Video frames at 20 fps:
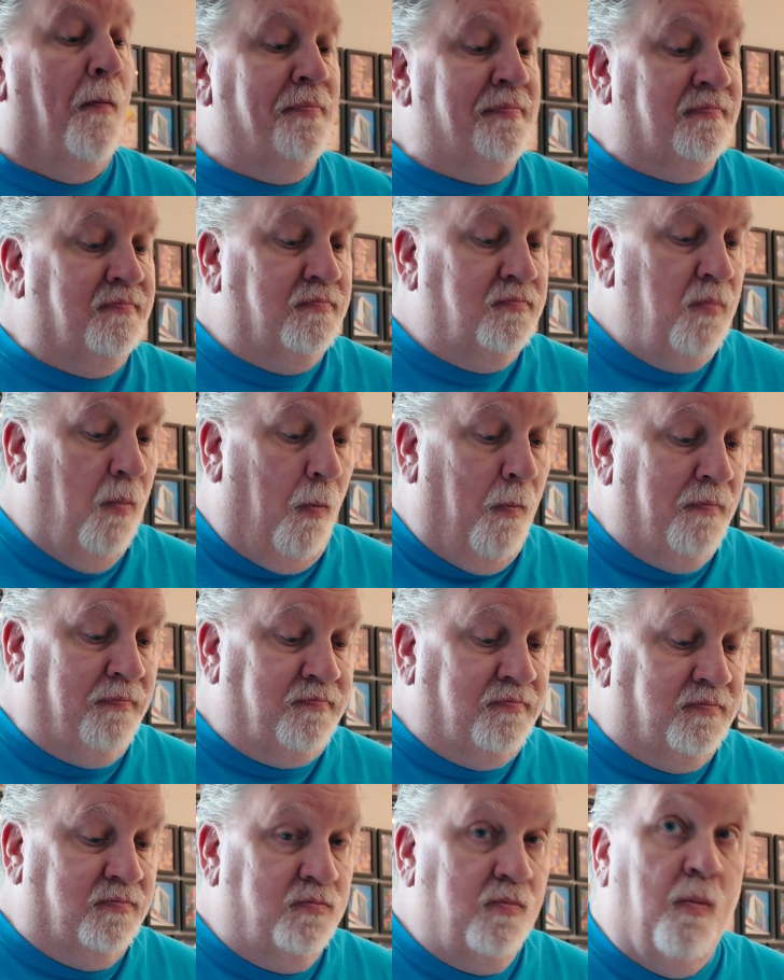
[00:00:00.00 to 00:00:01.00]
It's been
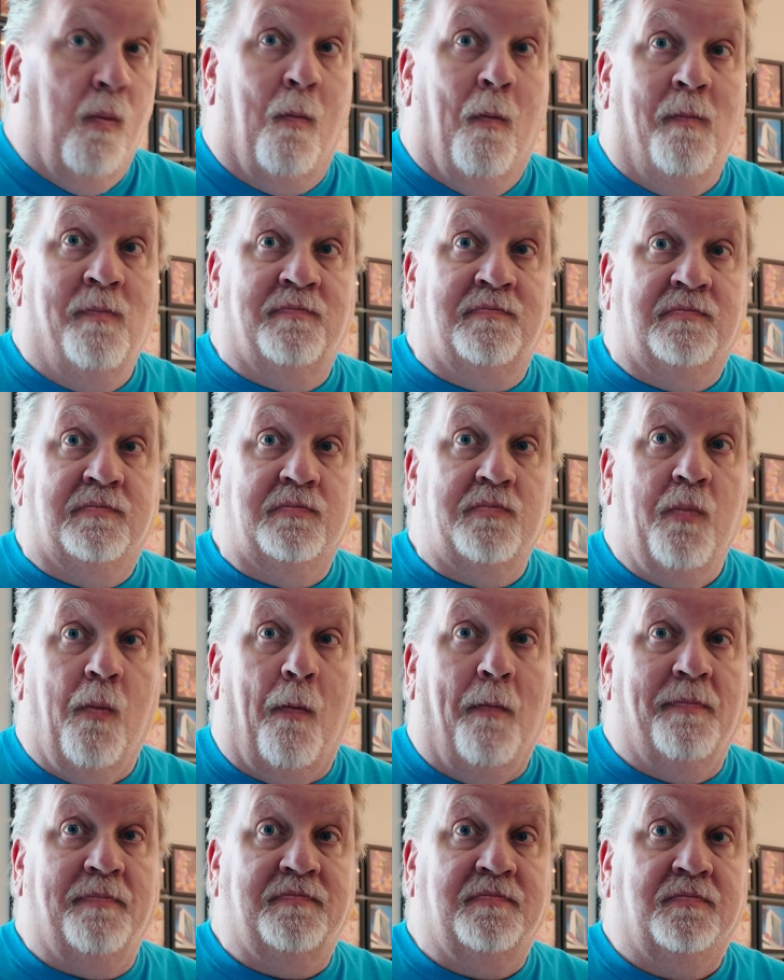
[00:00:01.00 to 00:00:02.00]
almost 3 years
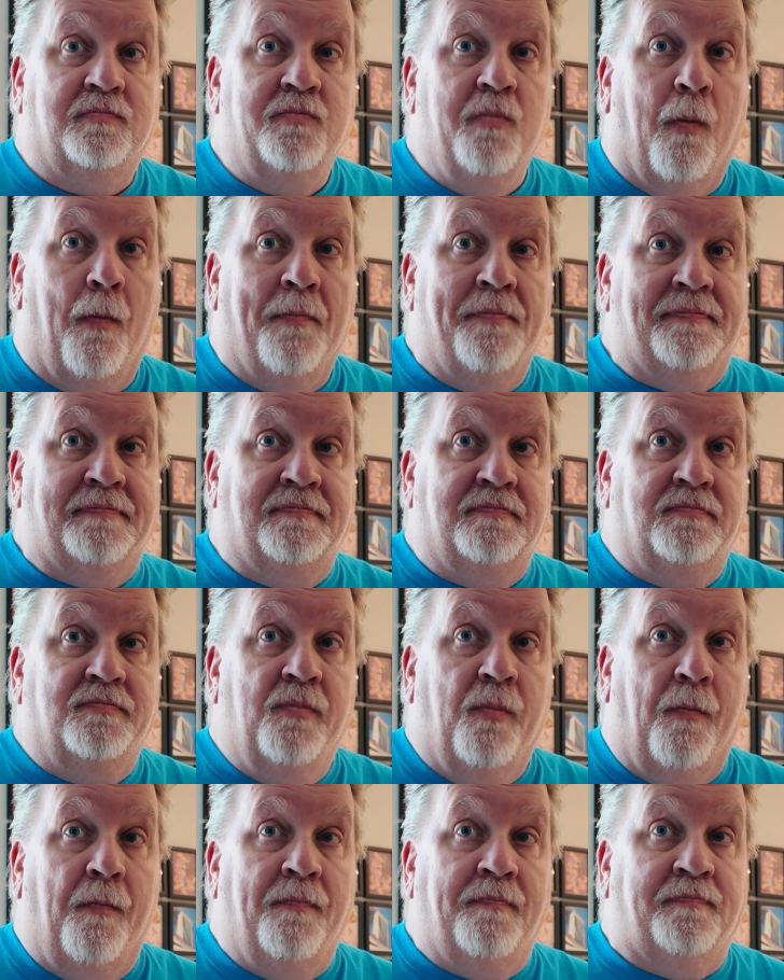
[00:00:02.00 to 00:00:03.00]
since we've had Raising
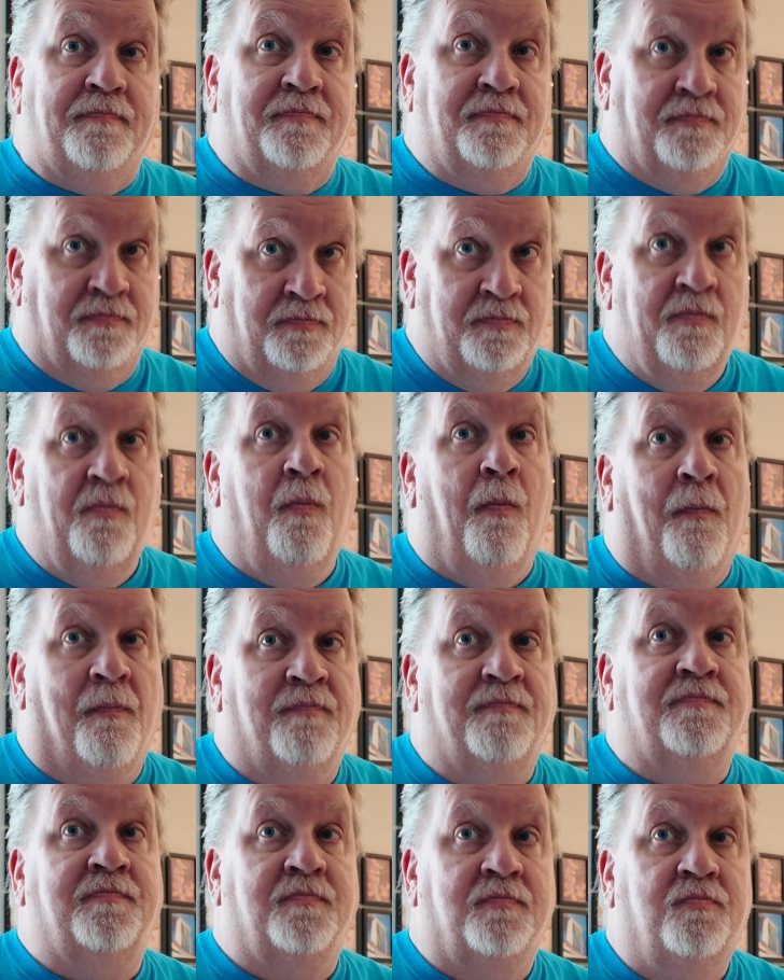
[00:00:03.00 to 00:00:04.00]
Cane's. Mm-hmm.
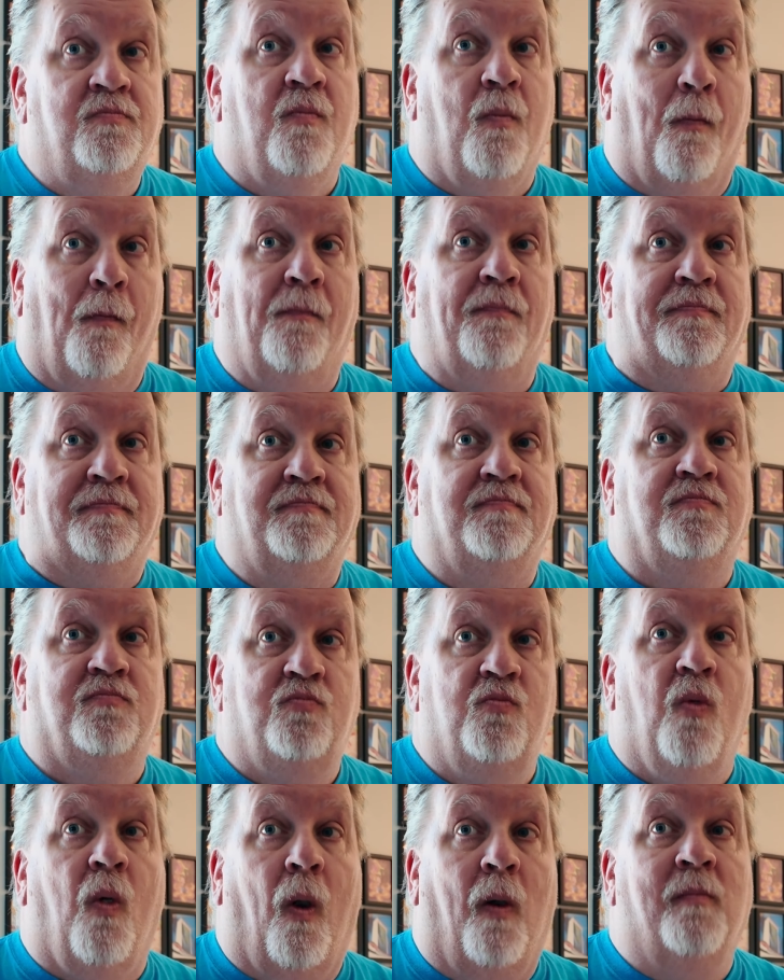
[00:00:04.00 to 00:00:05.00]
So do you even
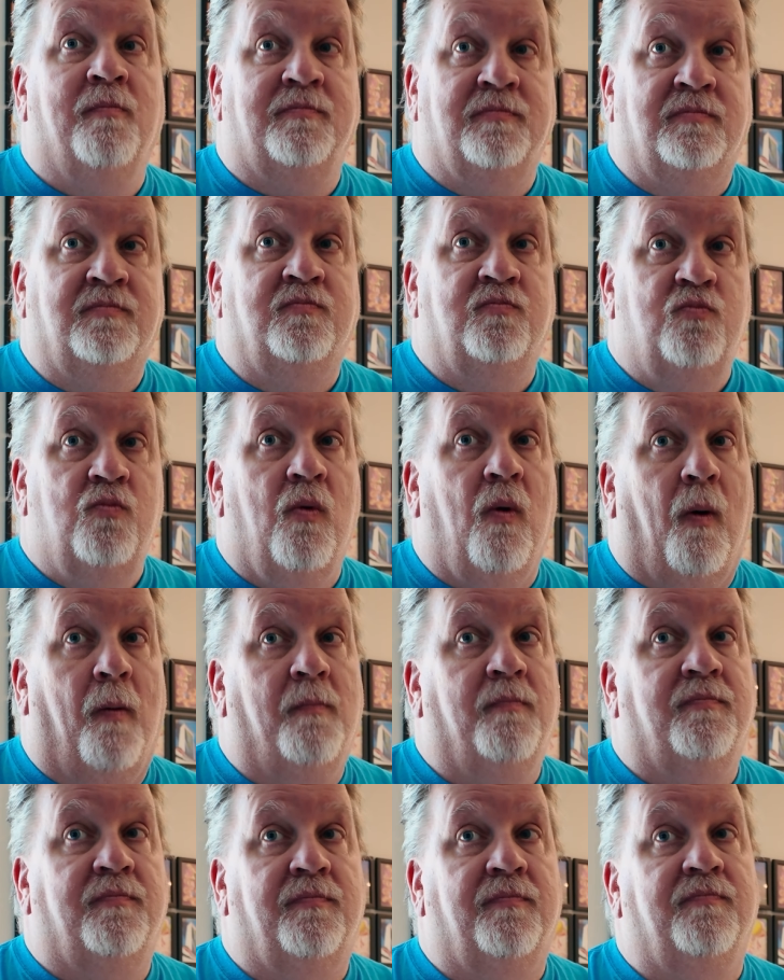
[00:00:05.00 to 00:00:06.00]
remember what it's supposed to
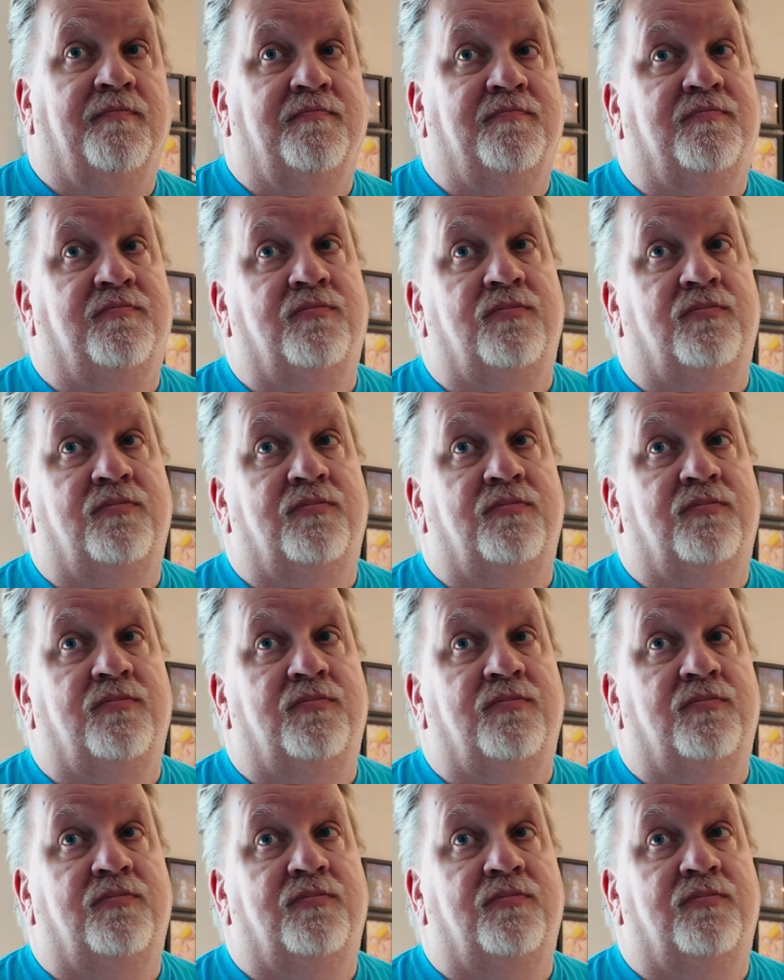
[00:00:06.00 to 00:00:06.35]
taste like?